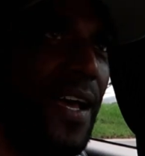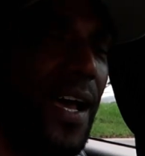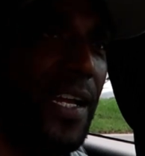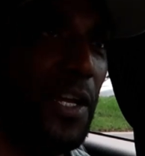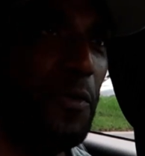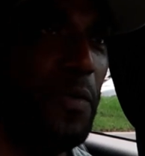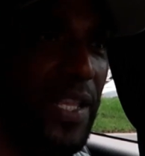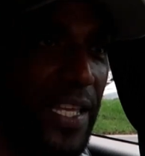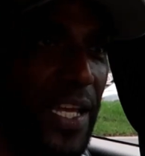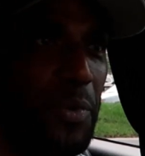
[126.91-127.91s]
And I
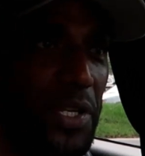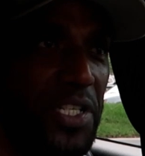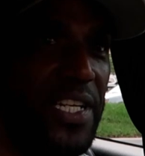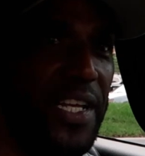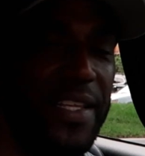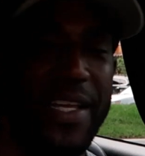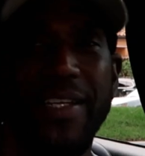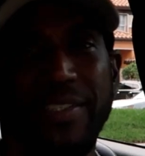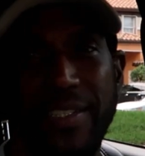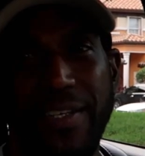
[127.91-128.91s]
really appreciate that,
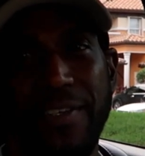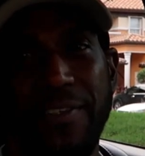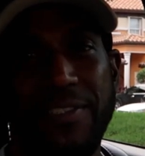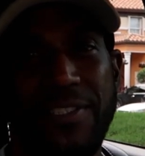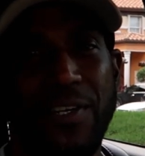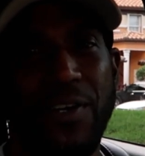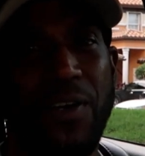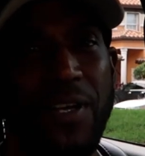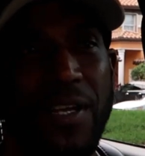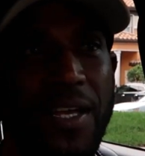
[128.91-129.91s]
you know? So
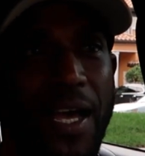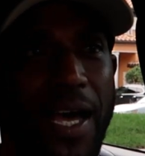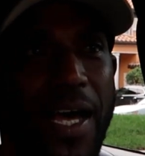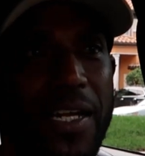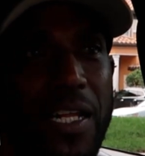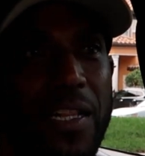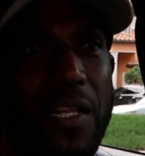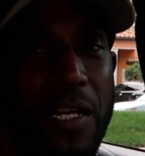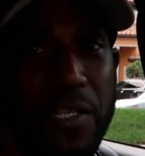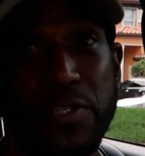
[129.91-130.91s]
I had a
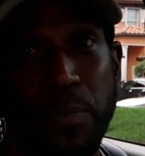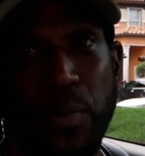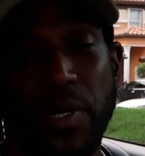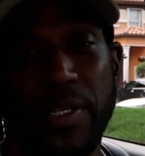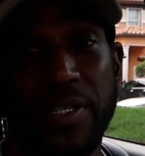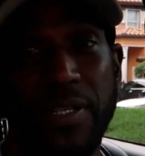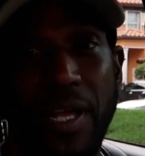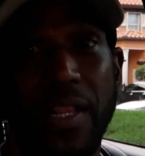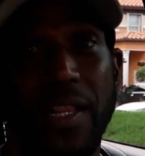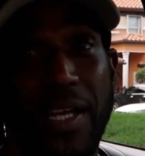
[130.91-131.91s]
lot of support,
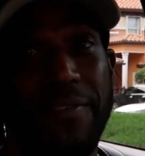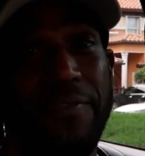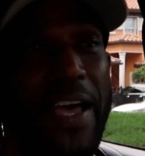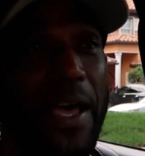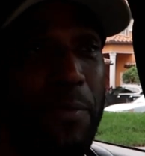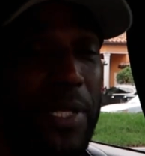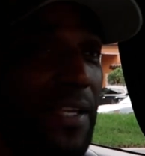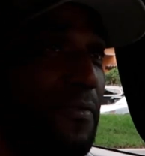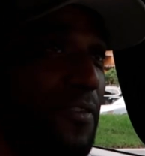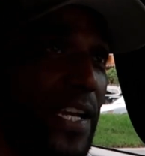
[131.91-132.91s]
a lot.
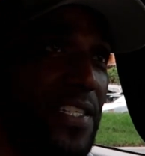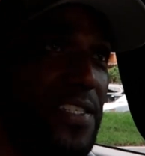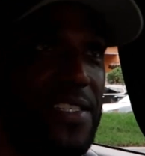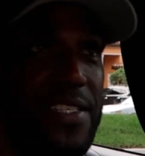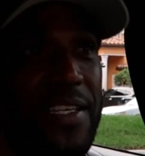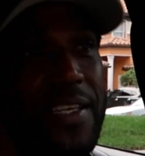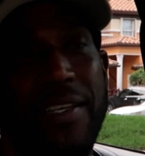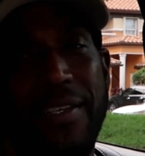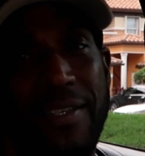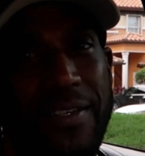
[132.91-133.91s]
Family, friends,
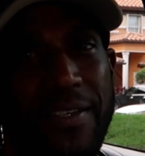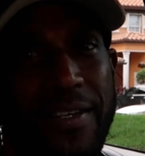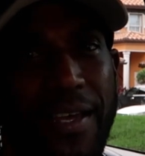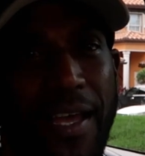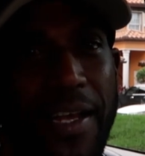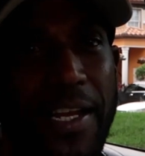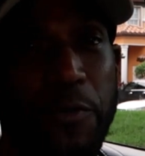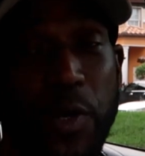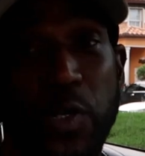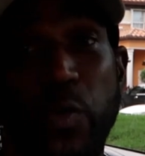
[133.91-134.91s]
and
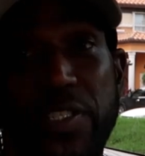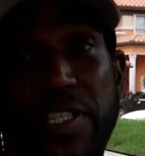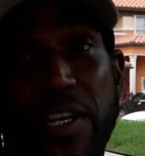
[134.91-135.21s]
everyone who was